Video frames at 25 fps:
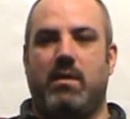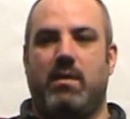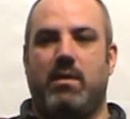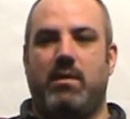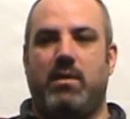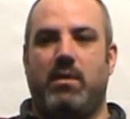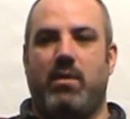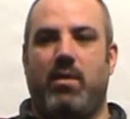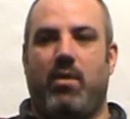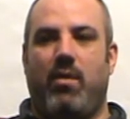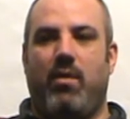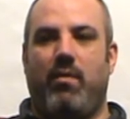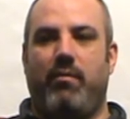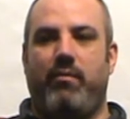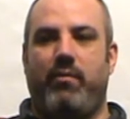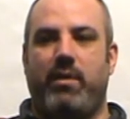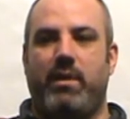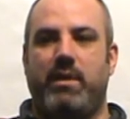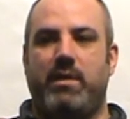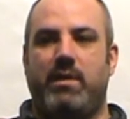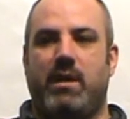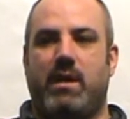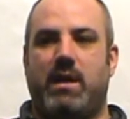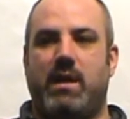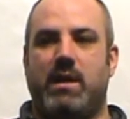you know hopefully
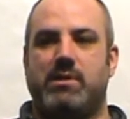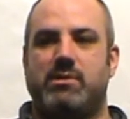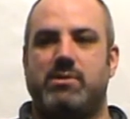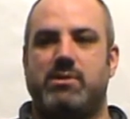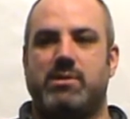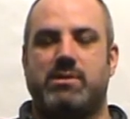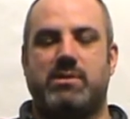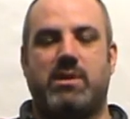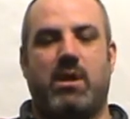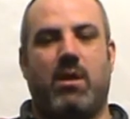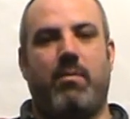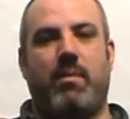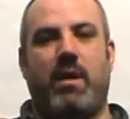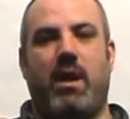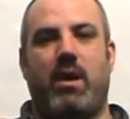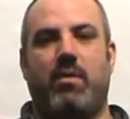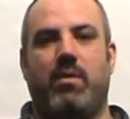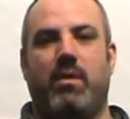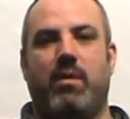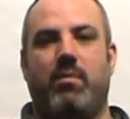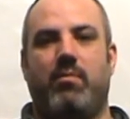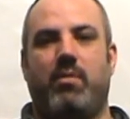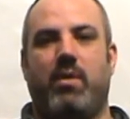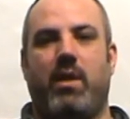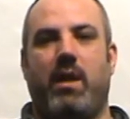the kids just come out
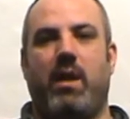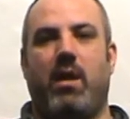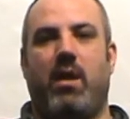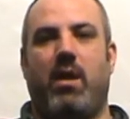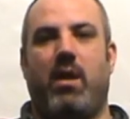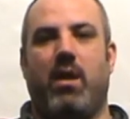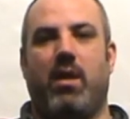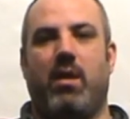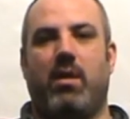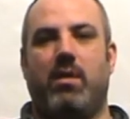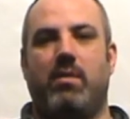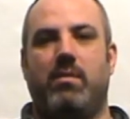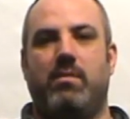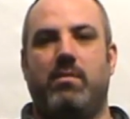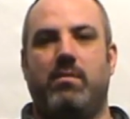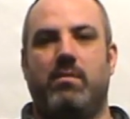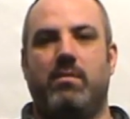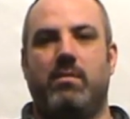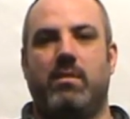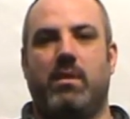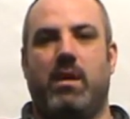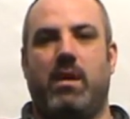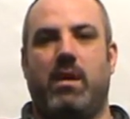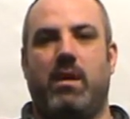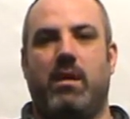and play hard
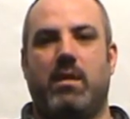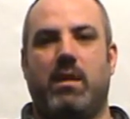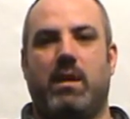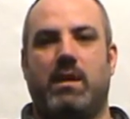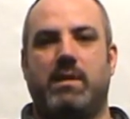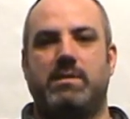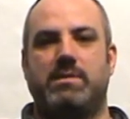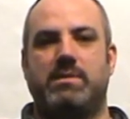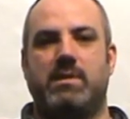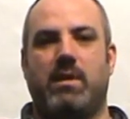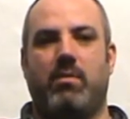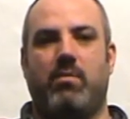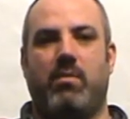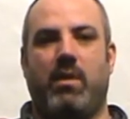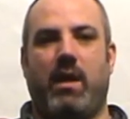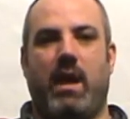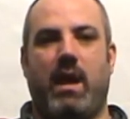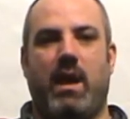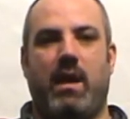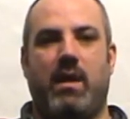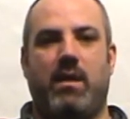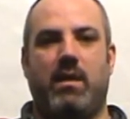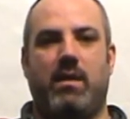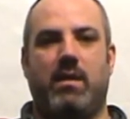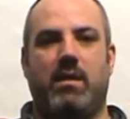uh, like I said, we
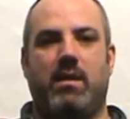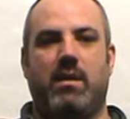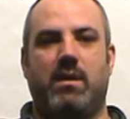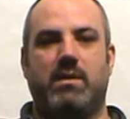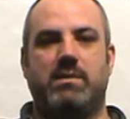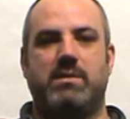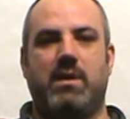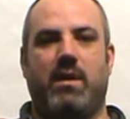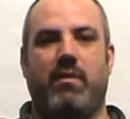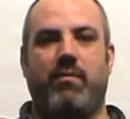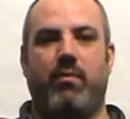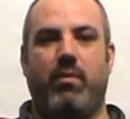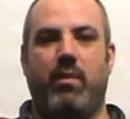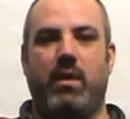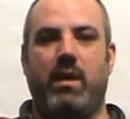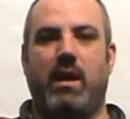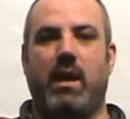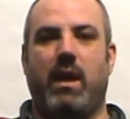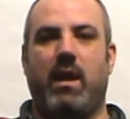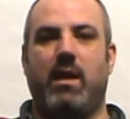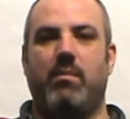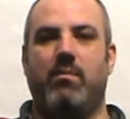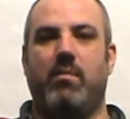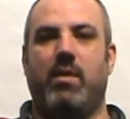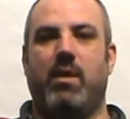had a, a tough
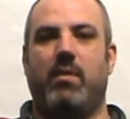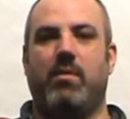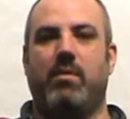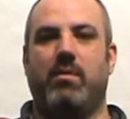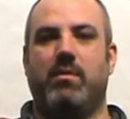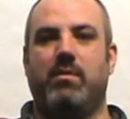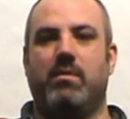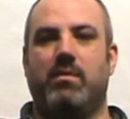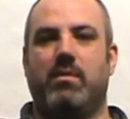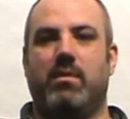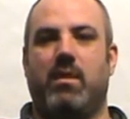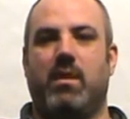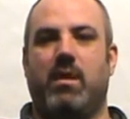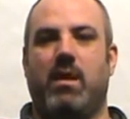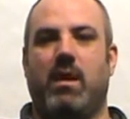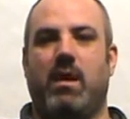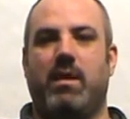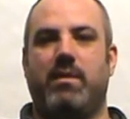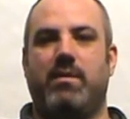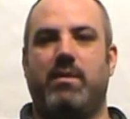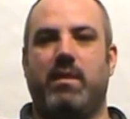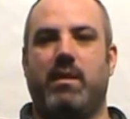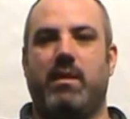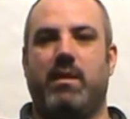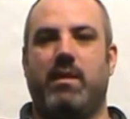weekend, but uh, I
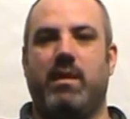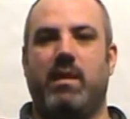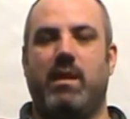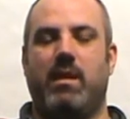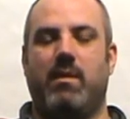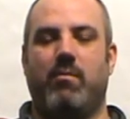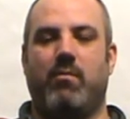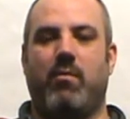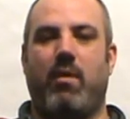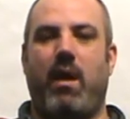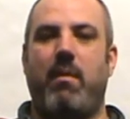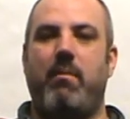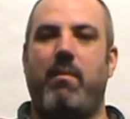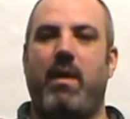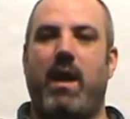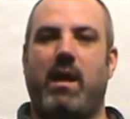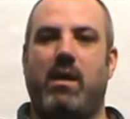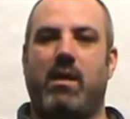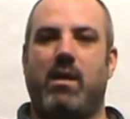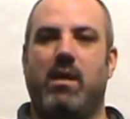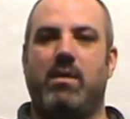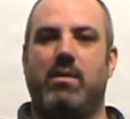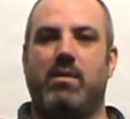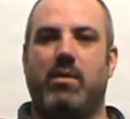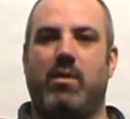think getting right back
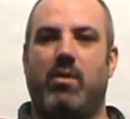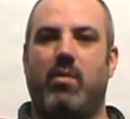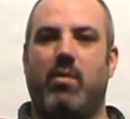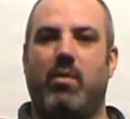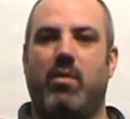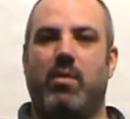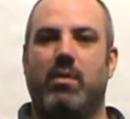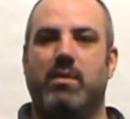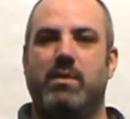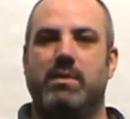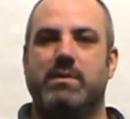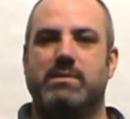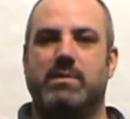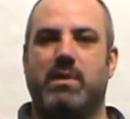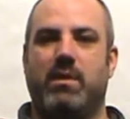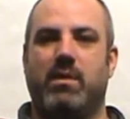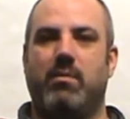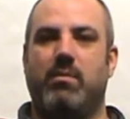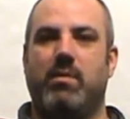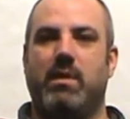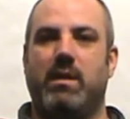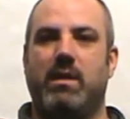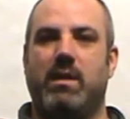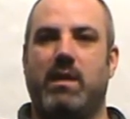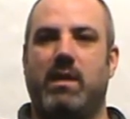on the court is going to
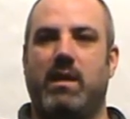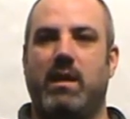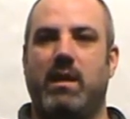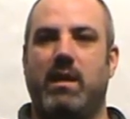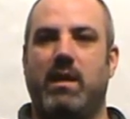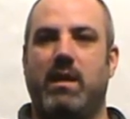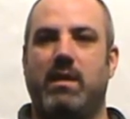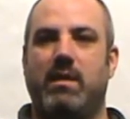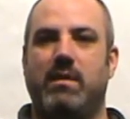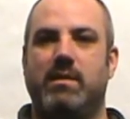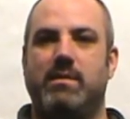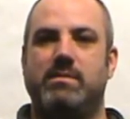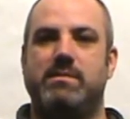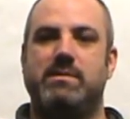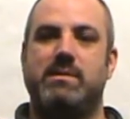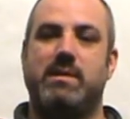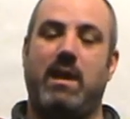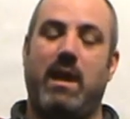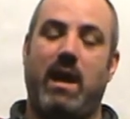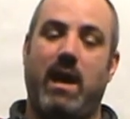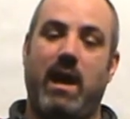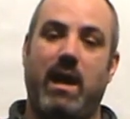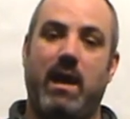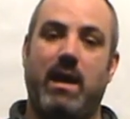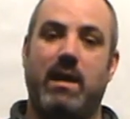be the key
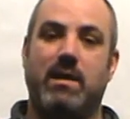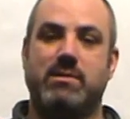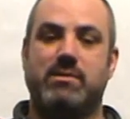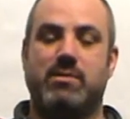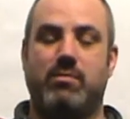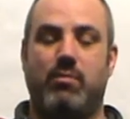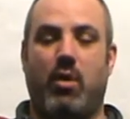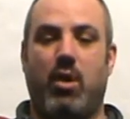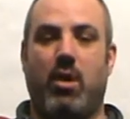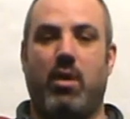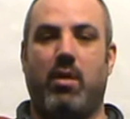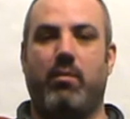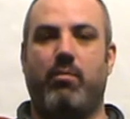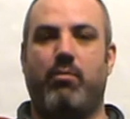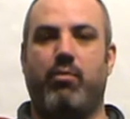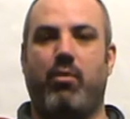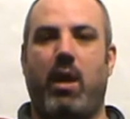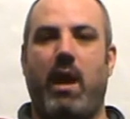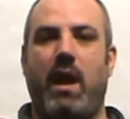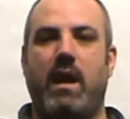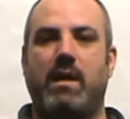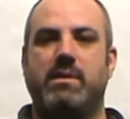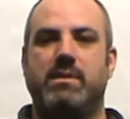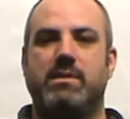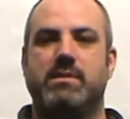today and tomorrow in
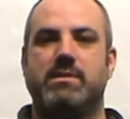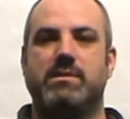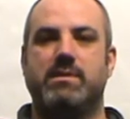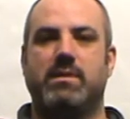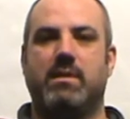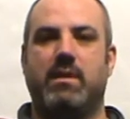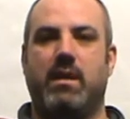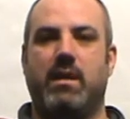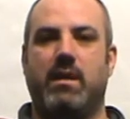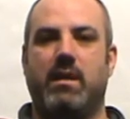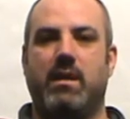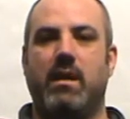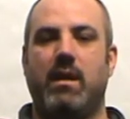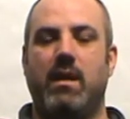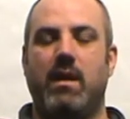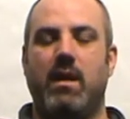practice, and then